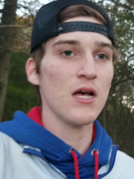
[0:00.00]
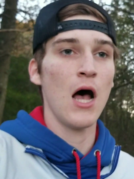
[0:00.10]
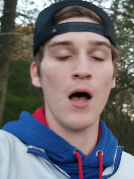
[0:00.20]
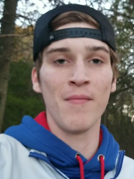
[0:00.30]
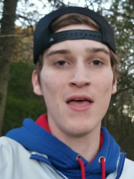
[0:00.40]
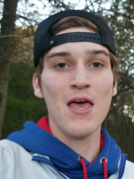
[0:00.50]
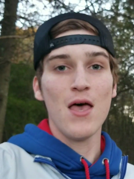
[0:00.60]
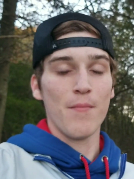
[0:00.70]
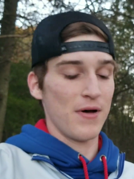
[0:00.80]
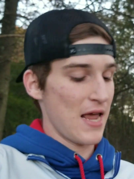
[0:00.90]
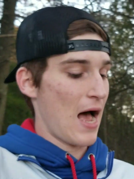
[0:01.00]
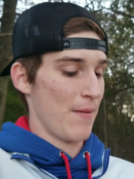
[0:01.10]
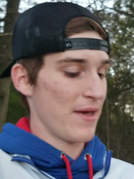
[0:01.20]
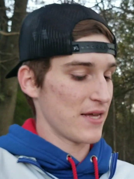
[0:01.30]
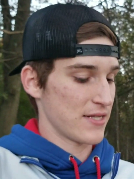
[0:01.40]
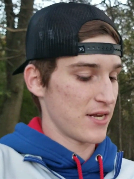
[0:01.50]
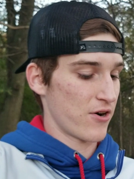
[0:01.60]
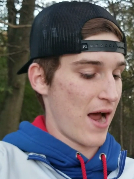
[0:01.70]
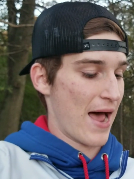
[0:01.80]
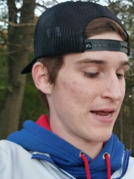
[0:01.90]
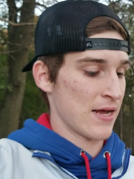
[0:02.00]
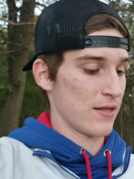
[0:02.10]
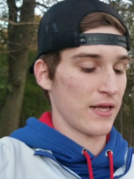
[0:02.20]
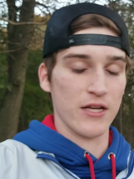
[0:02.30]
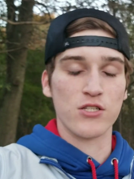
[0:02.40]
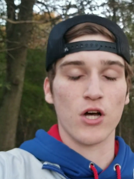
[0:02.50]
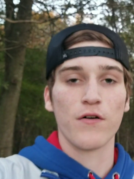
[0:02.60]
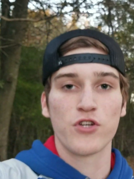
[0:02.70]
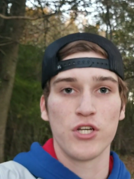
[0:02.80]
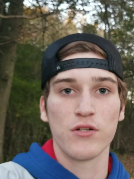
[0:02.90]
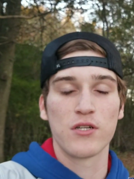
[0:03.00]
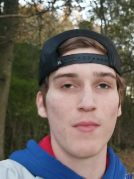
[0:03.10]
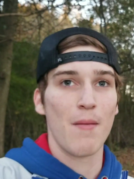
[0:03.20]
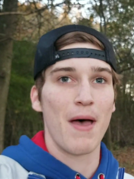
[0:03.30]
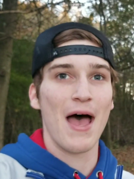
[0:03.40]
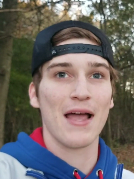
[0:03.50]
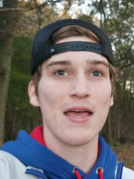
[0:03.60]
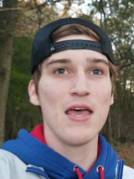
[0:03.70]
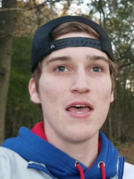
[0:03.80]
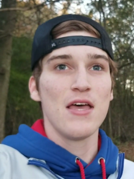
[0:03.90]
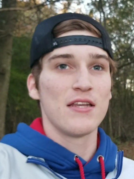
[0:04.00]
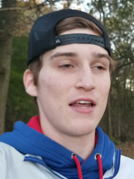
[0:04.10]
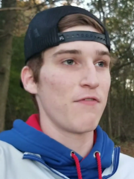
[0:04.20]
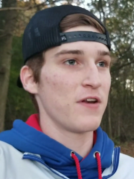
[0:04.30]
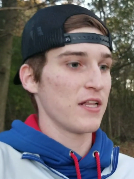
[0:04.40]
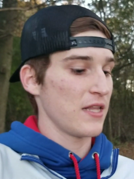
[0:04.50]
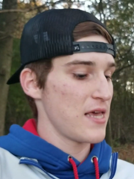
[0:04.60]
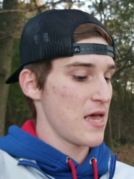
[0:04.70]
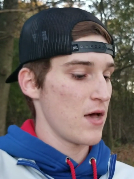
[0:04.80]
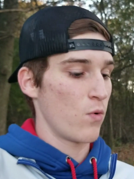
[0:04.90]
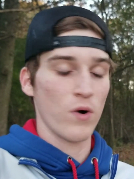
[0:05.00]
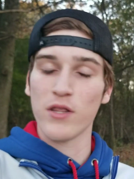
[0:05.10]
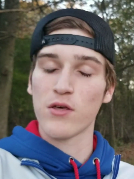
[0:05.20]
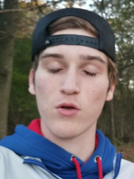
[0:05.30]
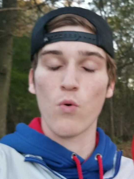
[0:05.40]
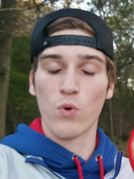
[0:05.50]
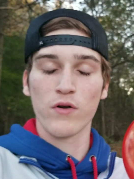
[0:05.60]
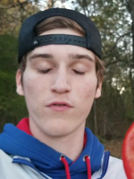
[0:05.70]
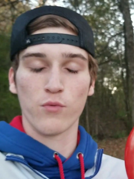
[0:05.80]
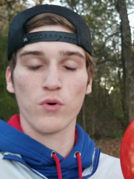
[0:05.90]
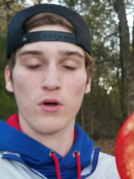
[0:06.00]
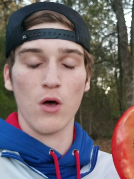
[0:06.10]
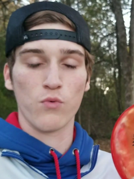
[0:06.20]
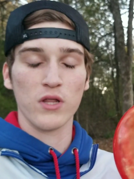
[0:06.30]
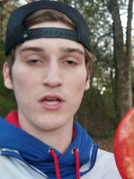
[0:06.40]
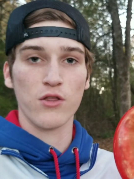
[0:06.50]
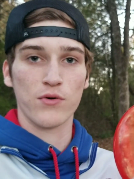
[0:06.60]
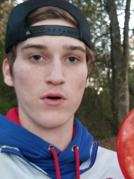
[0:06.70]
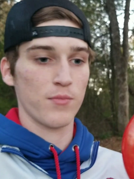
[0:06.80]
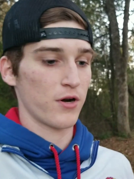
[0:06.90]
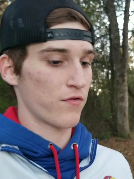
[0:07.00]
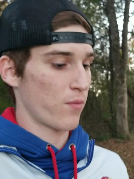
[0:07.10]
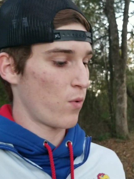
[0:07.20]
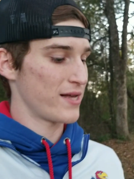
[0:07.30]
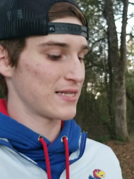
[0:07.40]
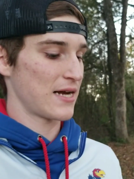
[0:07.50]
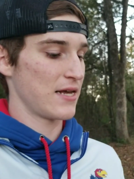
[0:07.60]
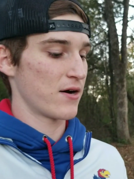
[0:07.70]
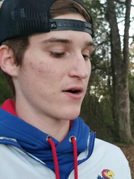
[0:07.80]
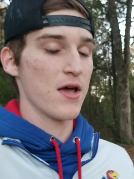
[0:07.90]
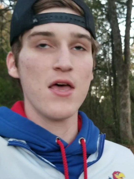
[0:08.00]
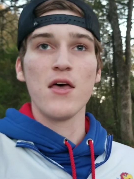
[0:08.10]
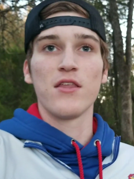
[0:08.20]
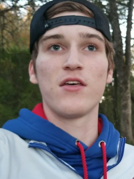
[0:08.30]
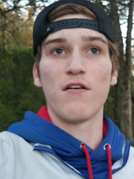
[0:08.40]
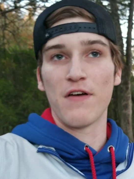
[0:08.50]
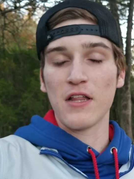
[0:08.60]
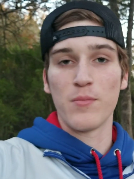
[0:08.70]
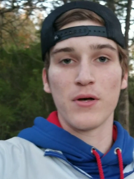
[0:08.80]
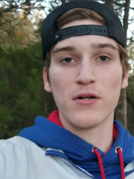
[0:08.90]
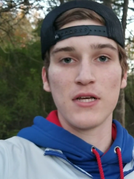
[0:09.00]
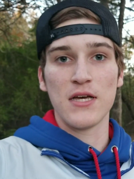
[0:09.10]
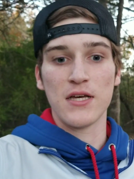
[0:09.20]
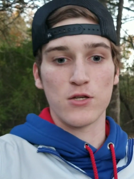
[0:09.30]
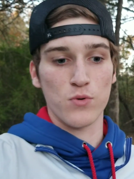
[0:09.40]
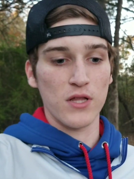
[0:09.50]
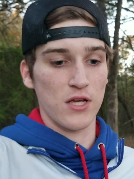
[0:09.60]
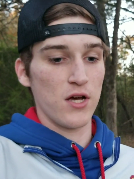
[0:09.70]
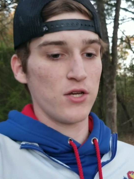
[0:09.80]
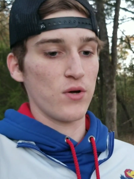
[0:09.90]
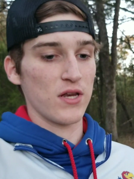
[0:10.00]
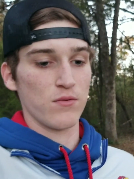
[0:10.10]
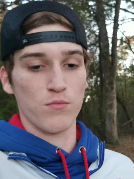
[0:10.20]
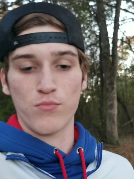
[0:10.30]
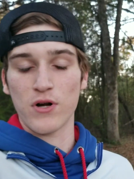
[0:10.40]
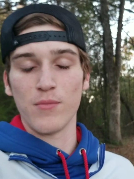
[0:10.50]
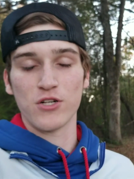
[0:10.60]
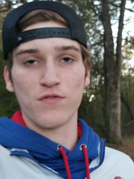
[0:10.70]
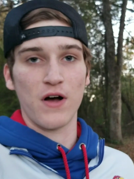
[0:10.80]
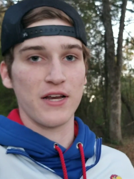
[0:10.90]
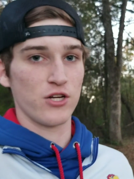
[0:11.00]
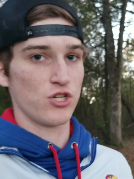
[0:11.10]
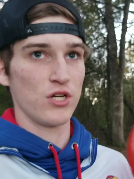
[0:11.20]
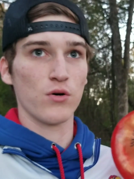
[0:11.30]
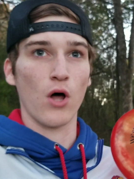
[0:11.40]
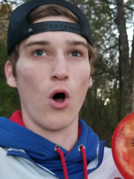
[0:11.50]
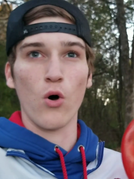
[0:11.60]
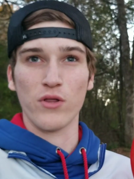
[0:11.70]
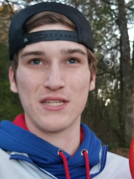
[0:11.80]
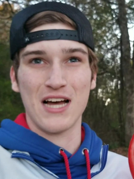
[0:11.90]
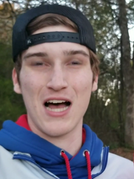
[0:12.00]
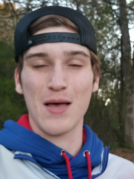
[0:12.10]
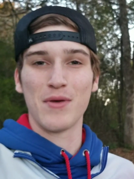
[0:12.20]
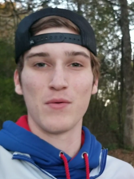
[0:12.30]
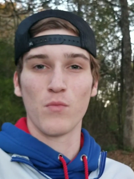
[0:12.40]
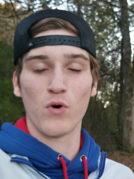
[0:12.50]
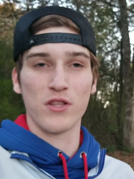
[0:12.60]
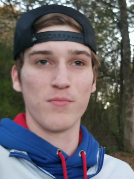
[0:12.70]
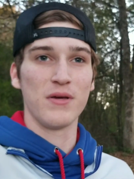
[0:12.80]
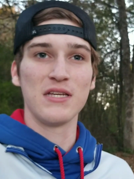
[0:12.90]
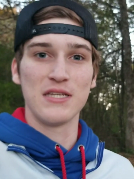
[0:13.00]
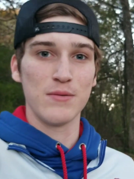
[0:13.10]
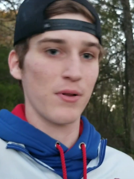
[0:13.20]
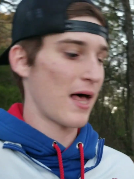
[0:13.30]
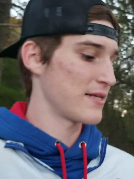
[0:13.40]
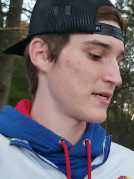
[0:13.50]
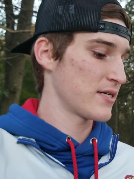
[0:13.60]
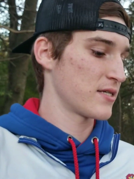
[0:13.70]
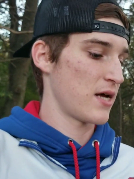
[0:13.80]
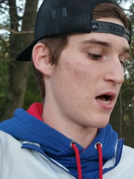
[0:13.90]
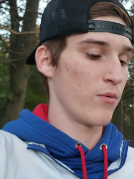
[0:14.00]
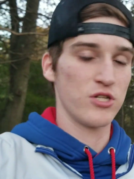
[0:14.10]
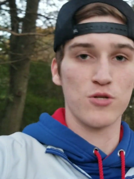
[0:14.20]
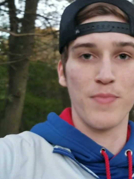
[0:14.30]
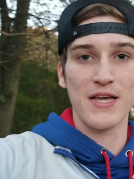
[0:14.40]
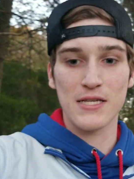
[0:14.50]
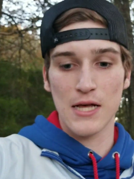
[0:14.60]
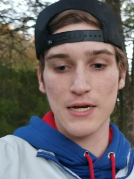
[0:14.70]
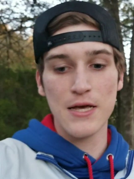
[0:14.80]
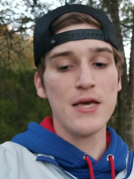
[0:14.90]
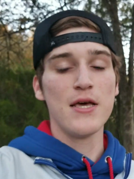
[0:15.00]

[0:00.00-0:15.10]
Um, but yeah, I may consider adding like a soft shield to my bag. Definitely one of the one of a, re a really good throwing putter from Westside here. The availability is really good. You can pretty much find a shield all the time in one of the BT plastics, uh, which is baseline.